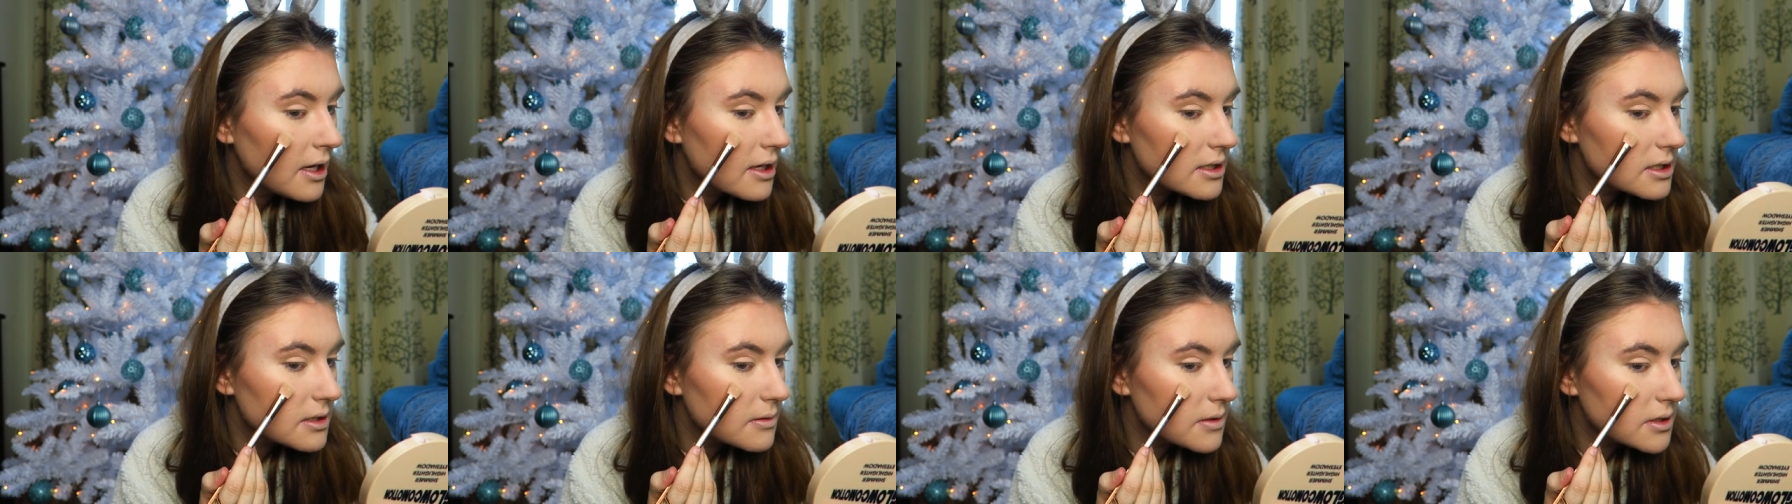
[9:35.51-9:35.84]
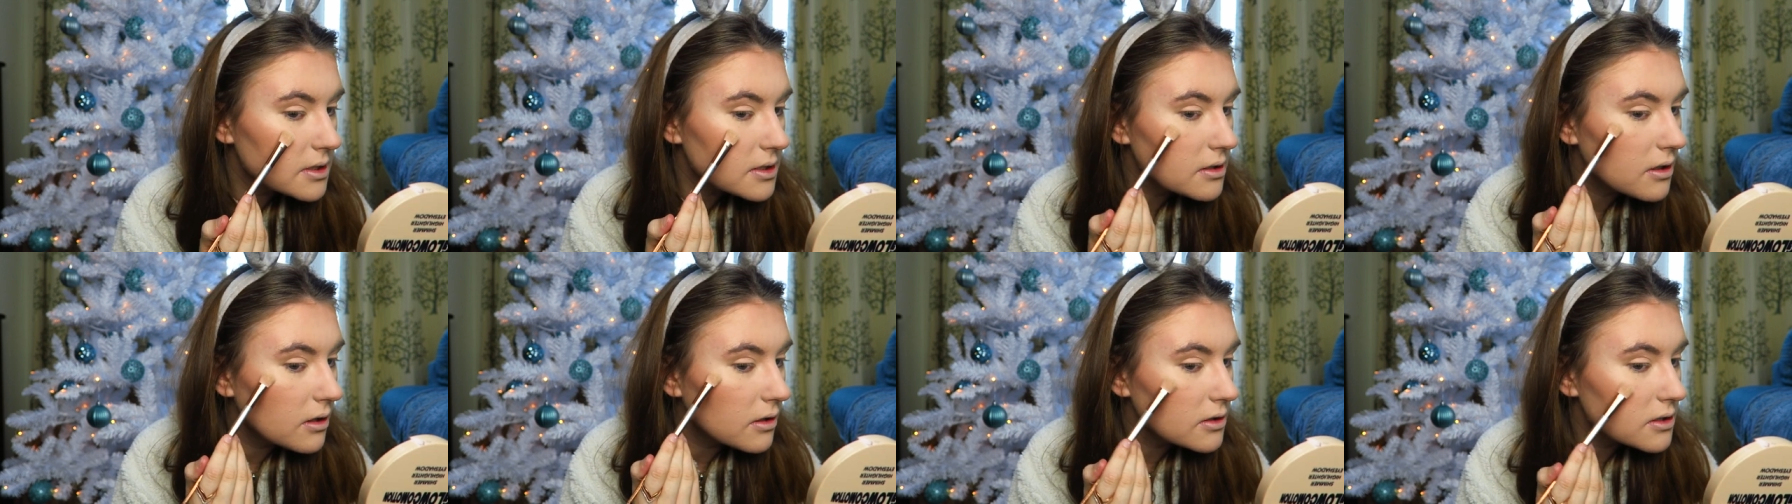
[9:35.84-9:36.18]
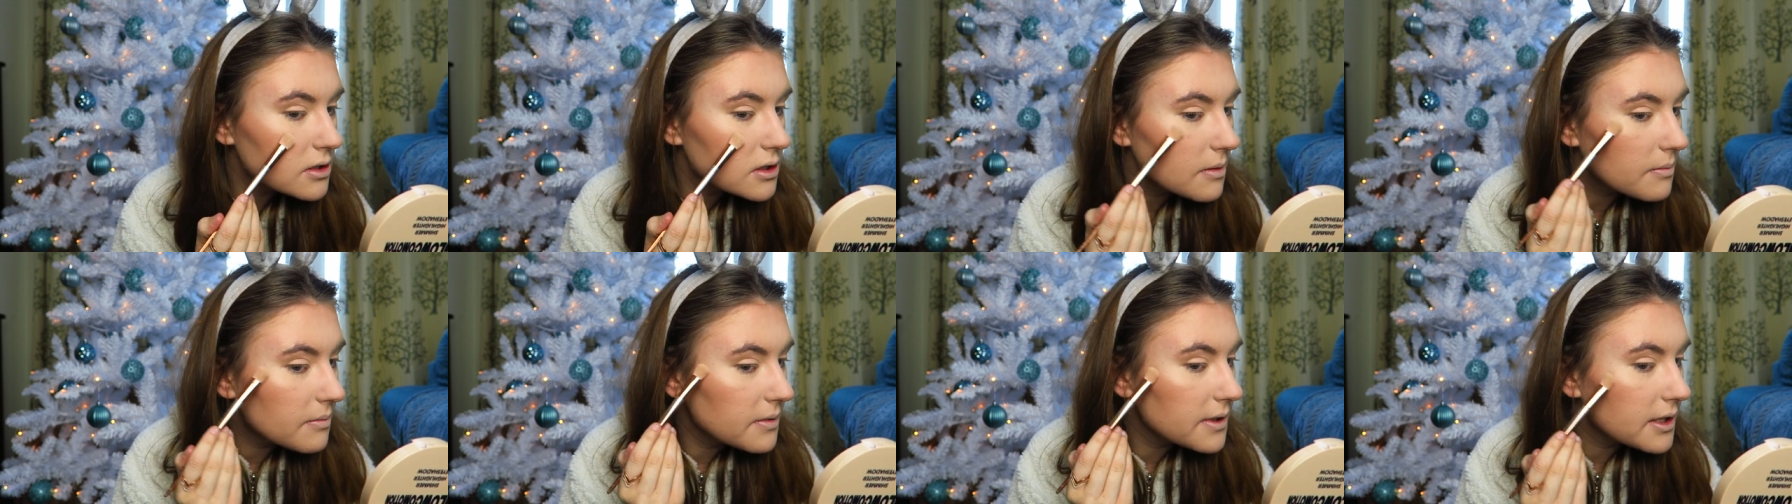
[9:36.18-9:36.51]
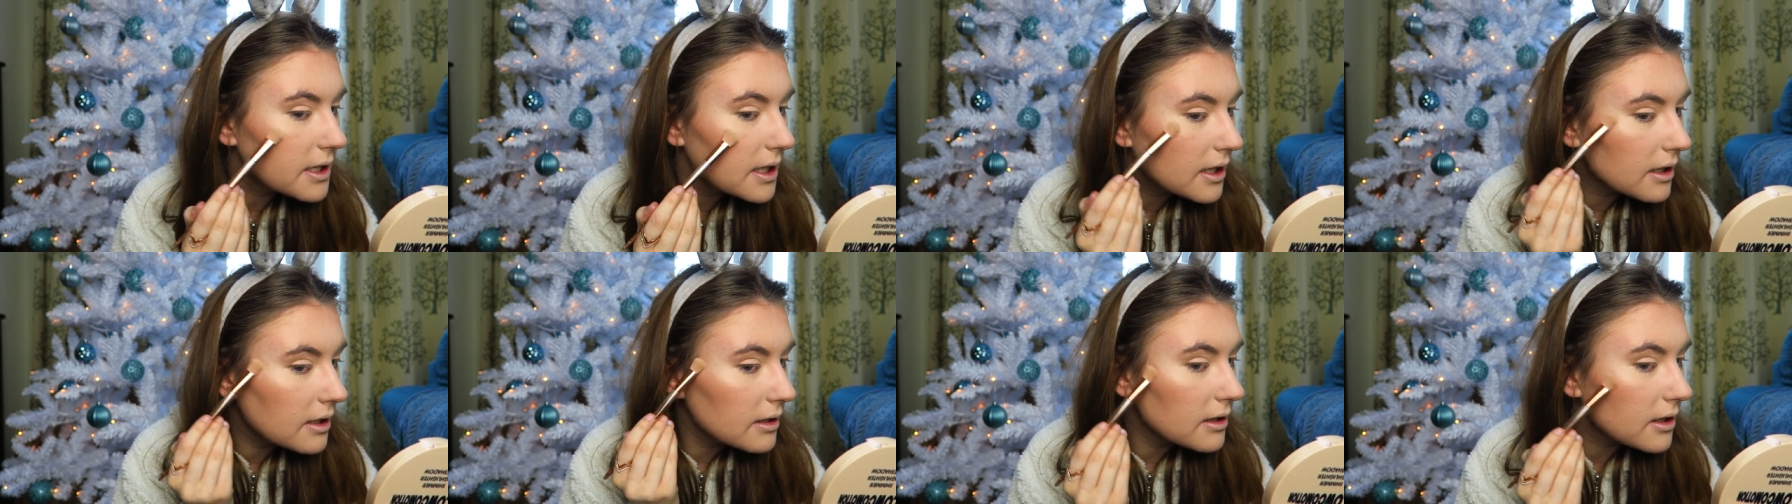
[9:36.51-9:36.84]
So it's not
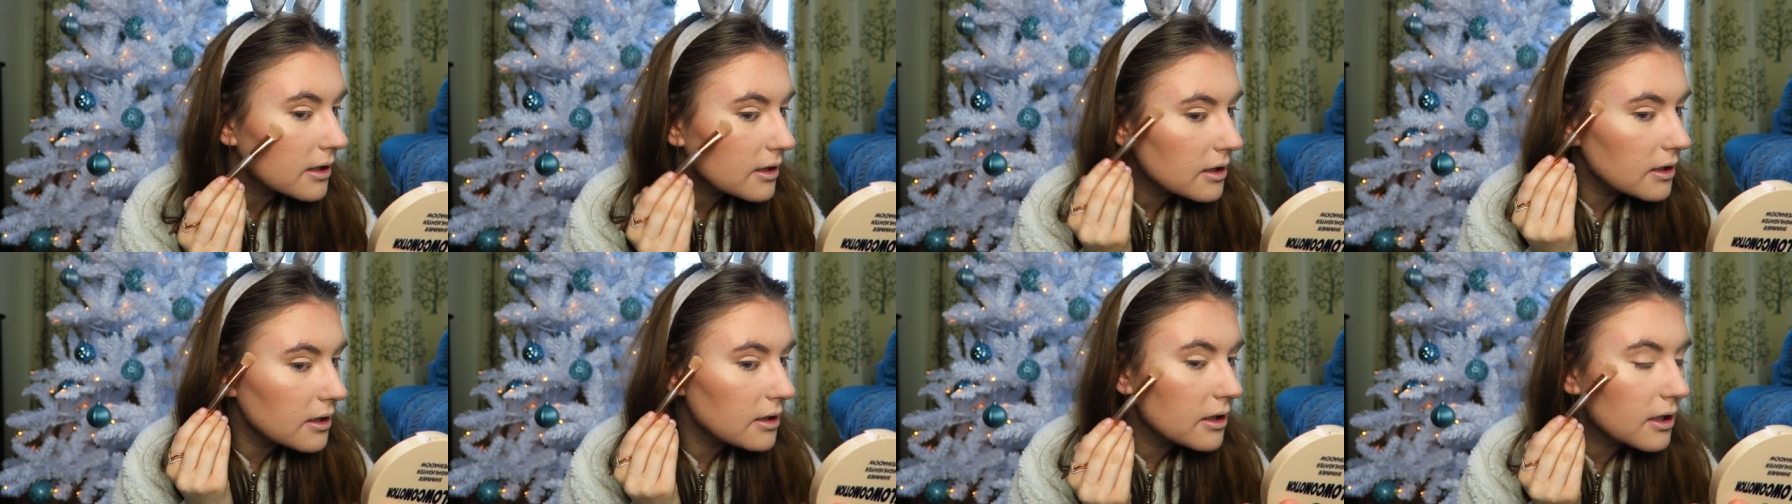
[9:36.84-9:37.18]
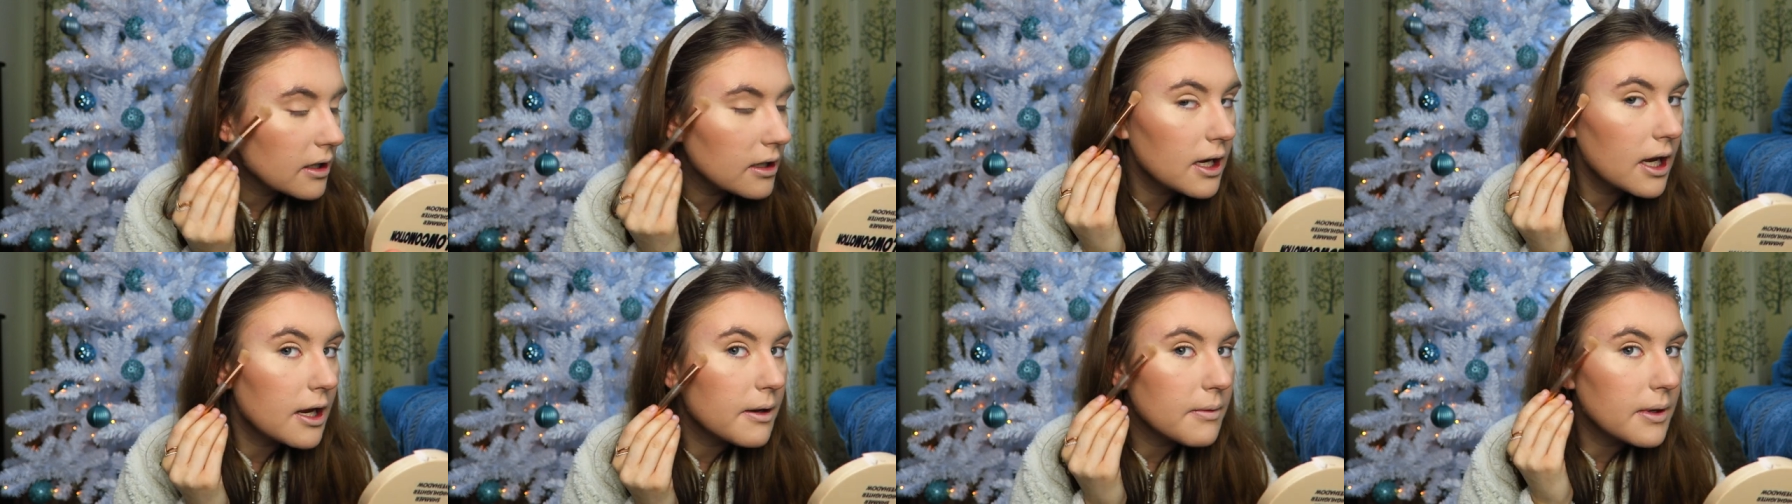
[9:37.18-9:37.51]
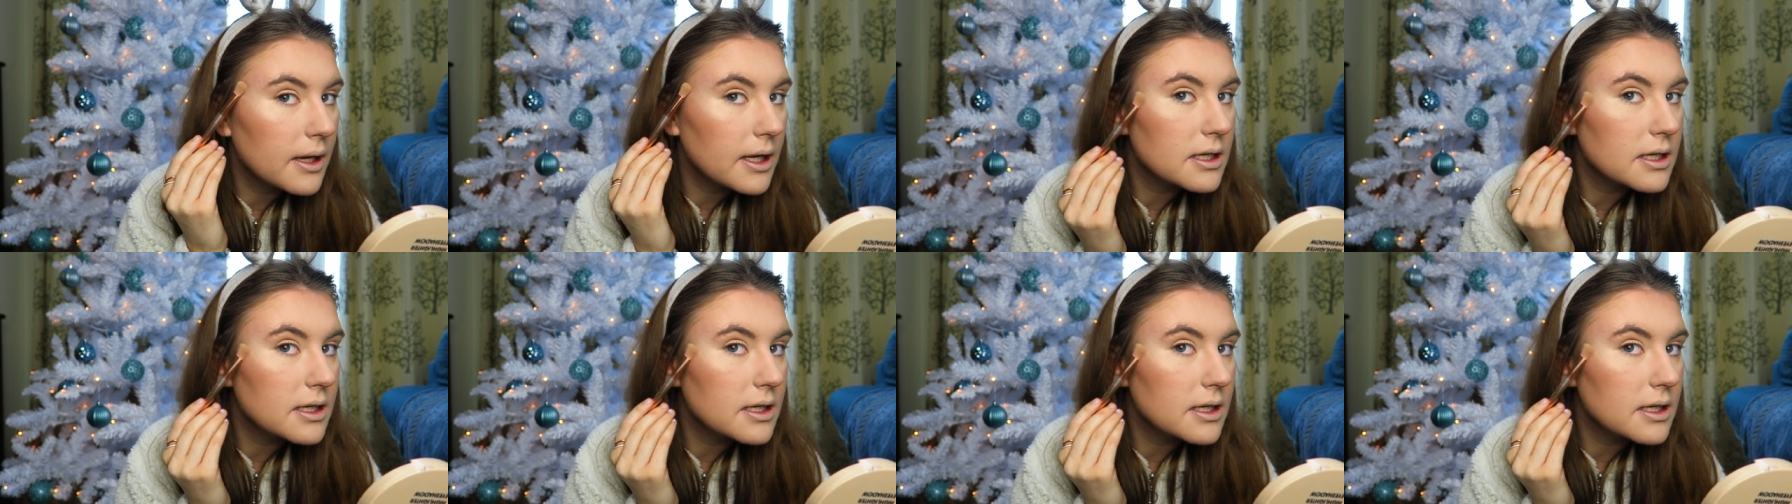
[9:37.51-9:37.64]
something that, you know,